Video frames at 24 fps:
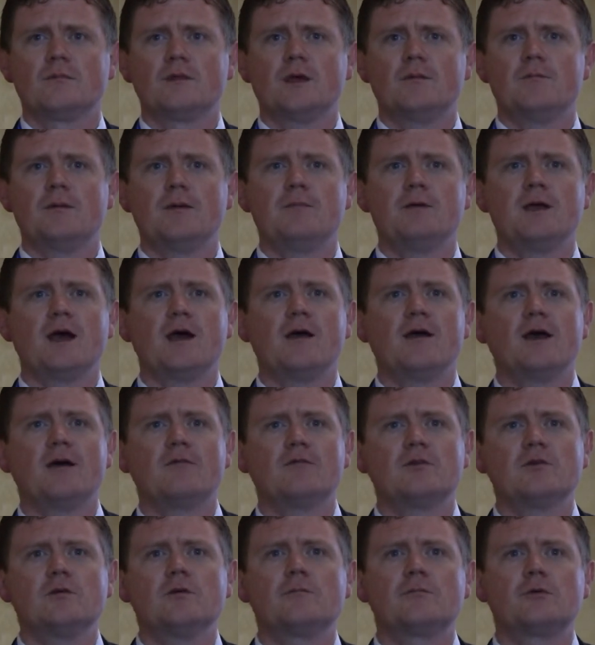And maybe I
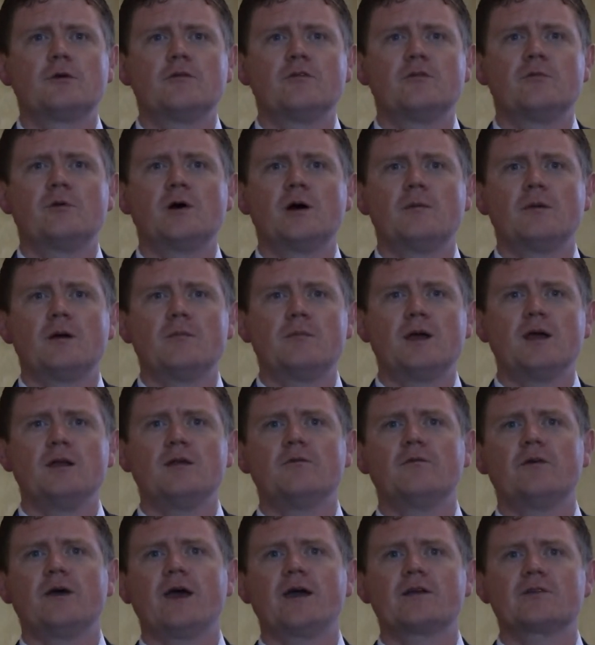have to improve upon my
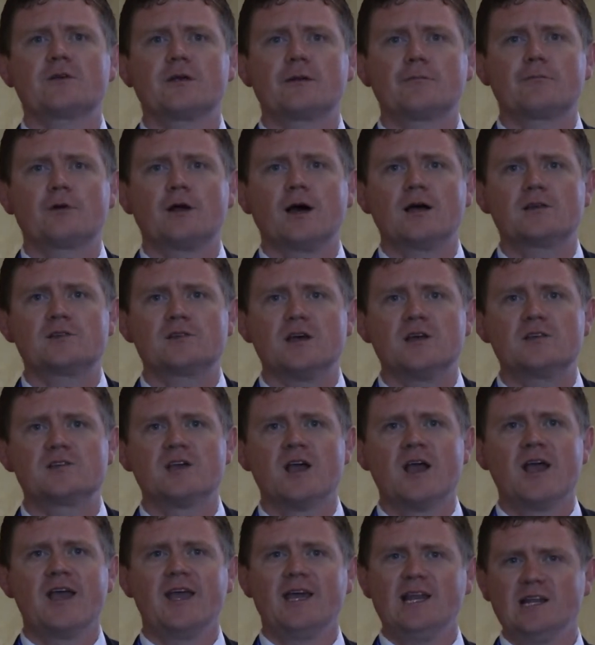manufacturing process
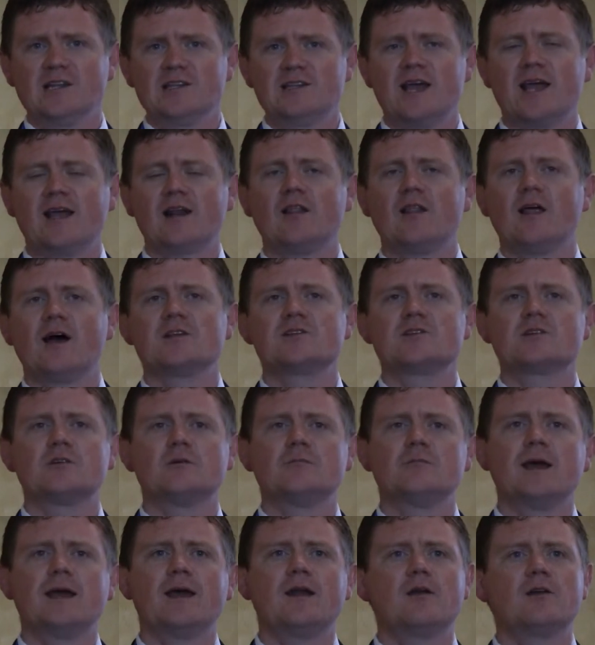in a
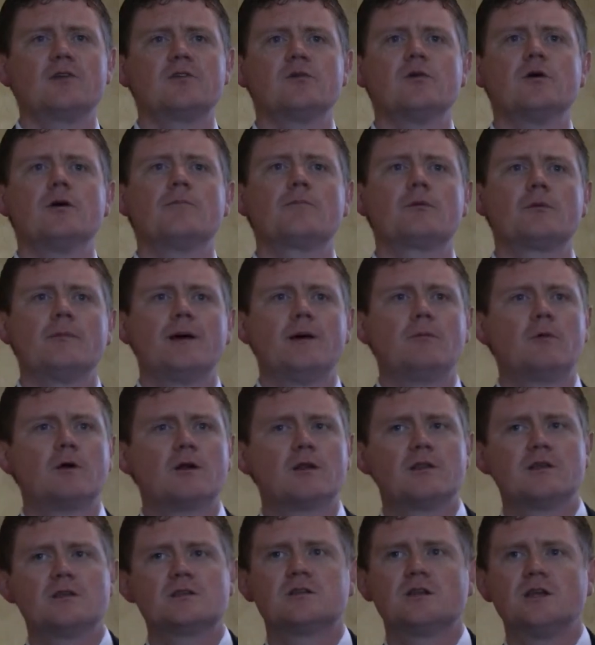technological manner to implement
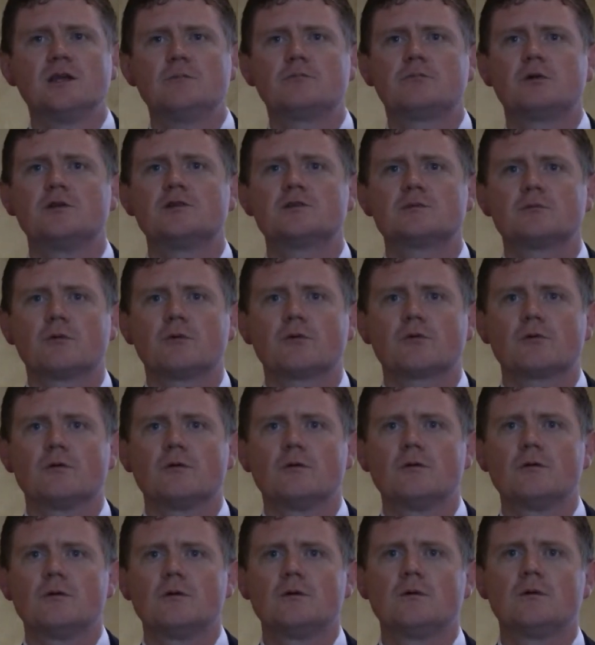one of these lean principles.
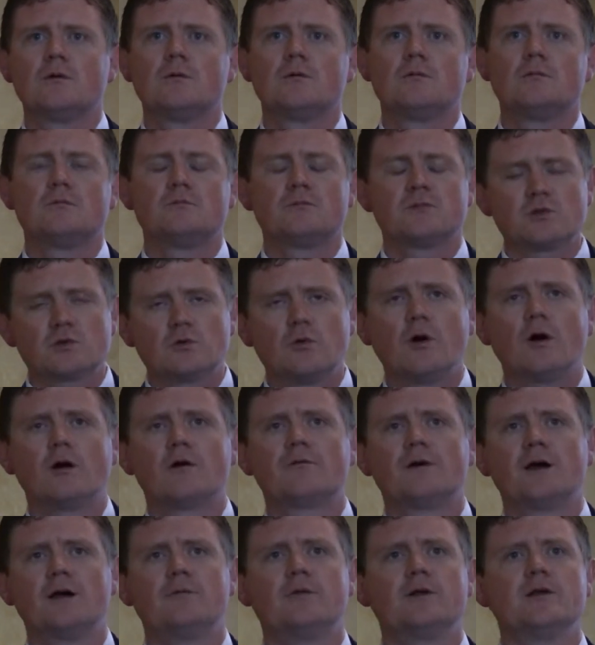It's
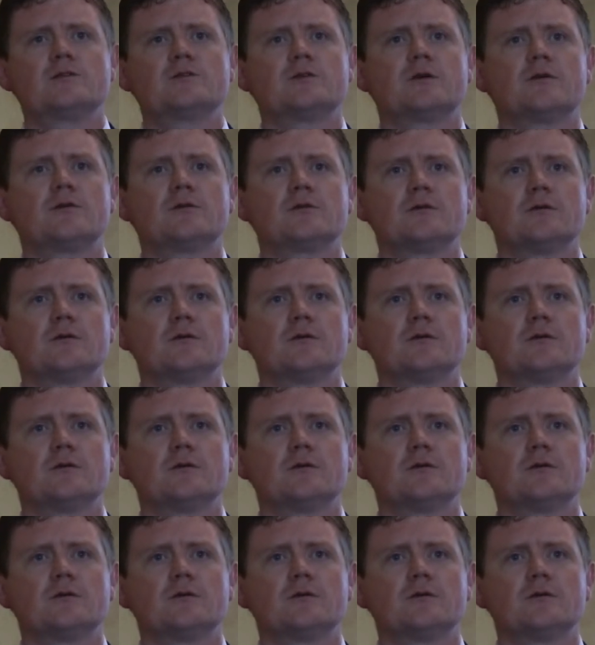qualified research.